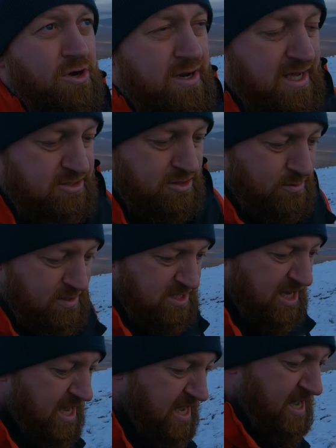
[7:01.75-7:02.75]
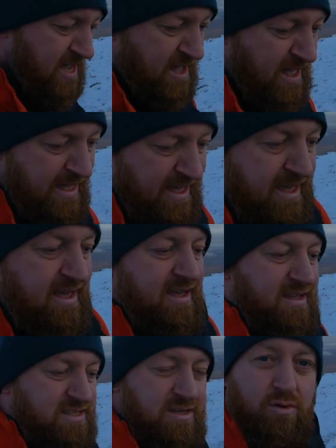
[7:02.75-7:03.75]
on as always
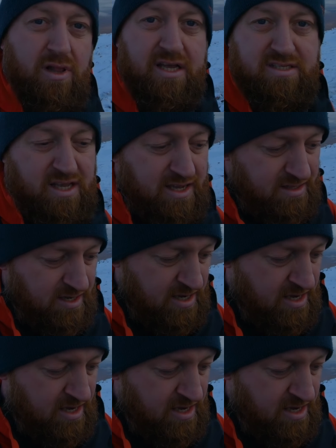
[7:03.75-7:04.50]
and see what lies ahead.